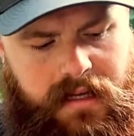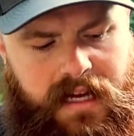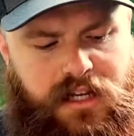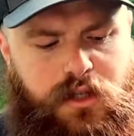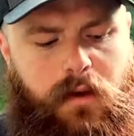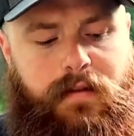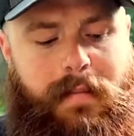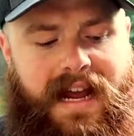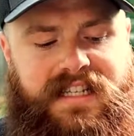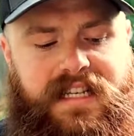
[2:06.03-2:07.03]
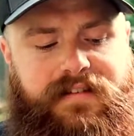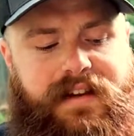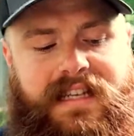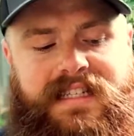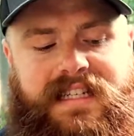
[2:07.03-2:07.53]
Issue of the magazine of
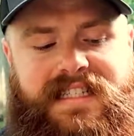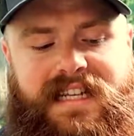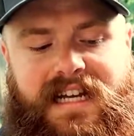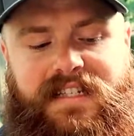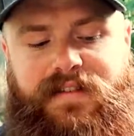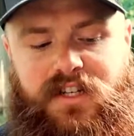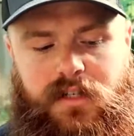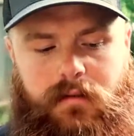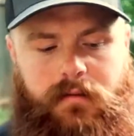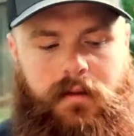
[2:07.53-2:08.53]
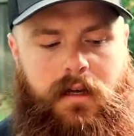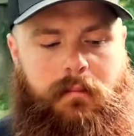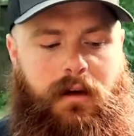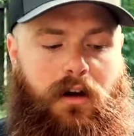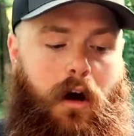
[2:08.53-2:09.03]
fantasy and science fiction.
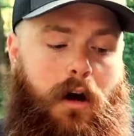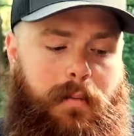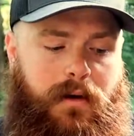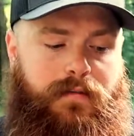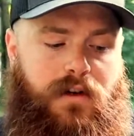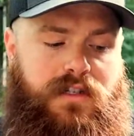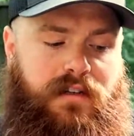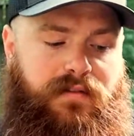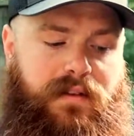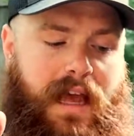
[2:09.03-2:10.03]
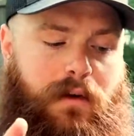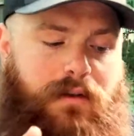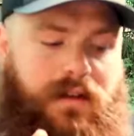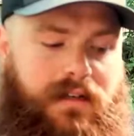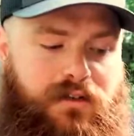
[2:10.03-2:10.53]
But Carpenter first
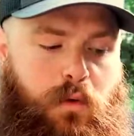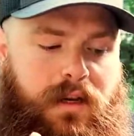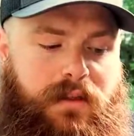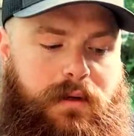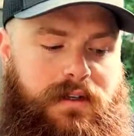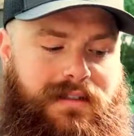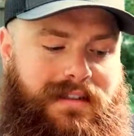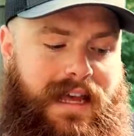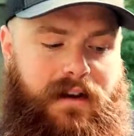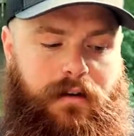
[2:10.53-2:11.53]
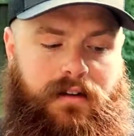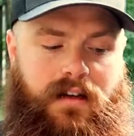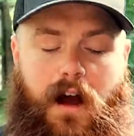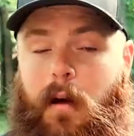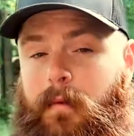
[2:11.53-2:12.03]
encountered it 23 years later in the
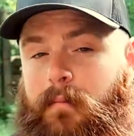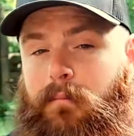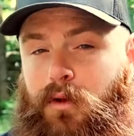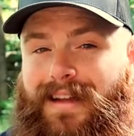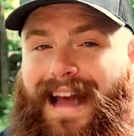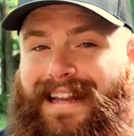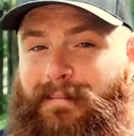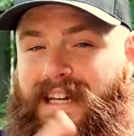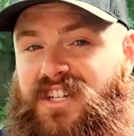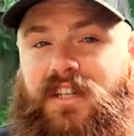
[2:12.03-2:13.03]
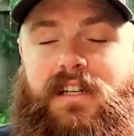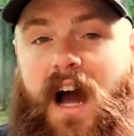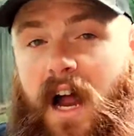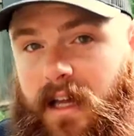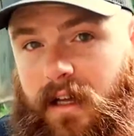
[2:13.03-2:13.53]
comic book adaptation
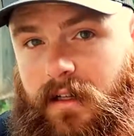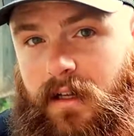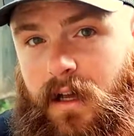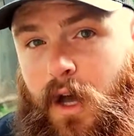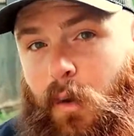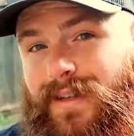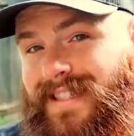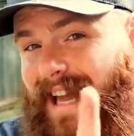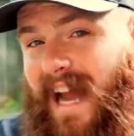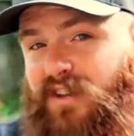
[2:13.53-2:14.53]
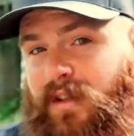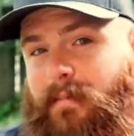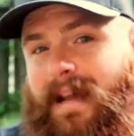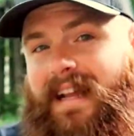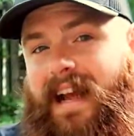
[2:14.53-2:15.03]
Nada, which is actually
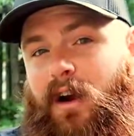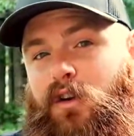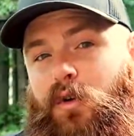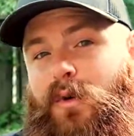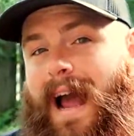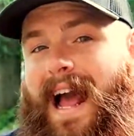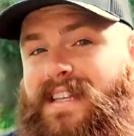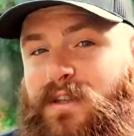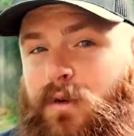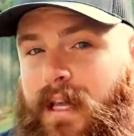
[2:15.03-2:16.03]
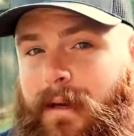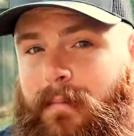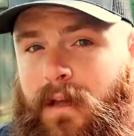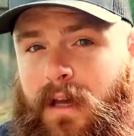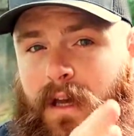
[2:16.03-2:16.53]
the main character who has no
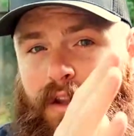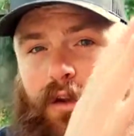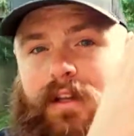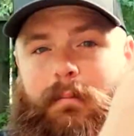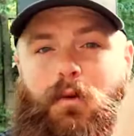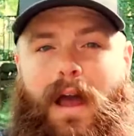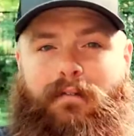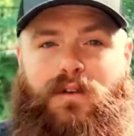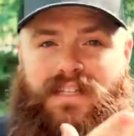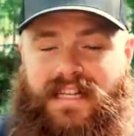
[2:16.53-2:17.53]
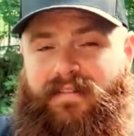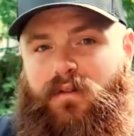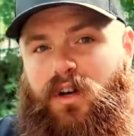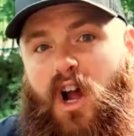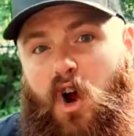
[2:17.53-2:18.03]
name. The only name you ever see
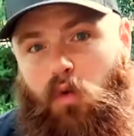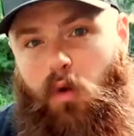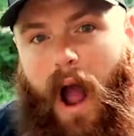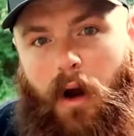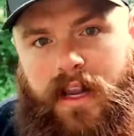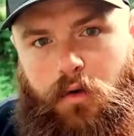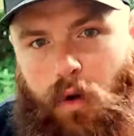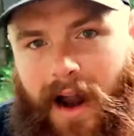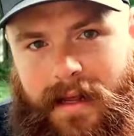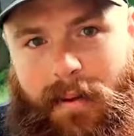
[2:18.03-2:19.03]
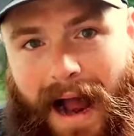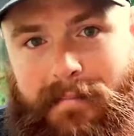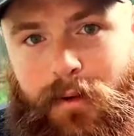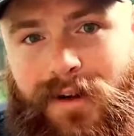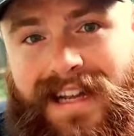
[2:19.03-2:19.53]
for Rowdy Roddy
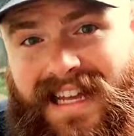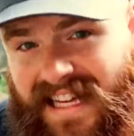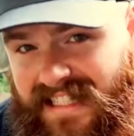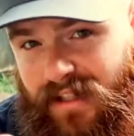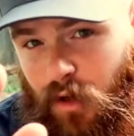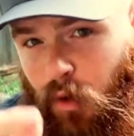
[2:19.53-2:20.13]
Pipper is in the